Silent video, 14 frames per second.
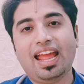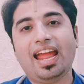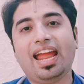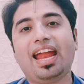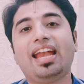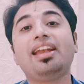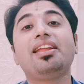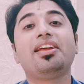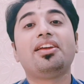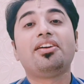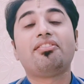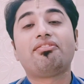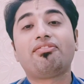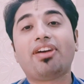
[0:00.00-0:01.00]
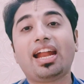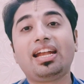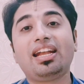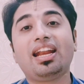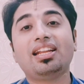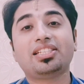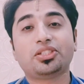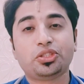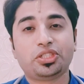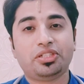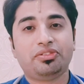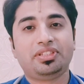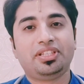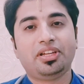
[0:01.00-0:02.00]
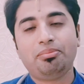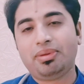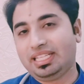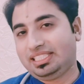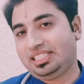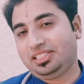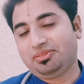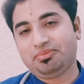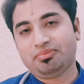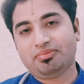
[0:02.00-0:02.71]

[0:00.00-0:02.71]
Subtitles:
and factors associated with your breast.